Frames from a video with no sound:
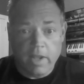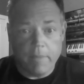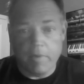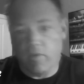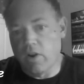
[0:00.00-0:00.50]

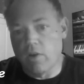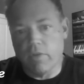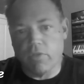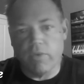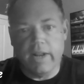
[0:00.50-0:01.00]
And we run it
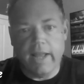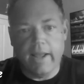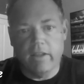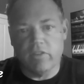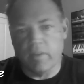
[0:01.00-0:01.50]
over 3
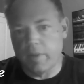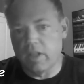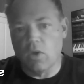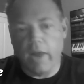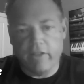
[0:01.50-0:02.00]
days, and we
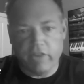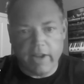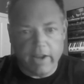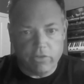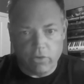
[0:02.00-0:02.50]
do
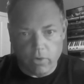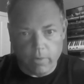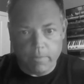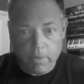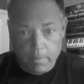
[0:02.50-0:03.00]

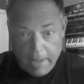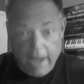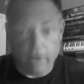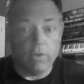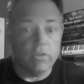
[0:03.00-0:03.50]
educational
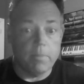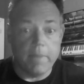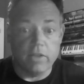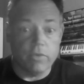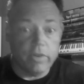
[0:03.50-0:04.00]
panels and
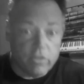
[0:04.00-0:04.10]
mentoring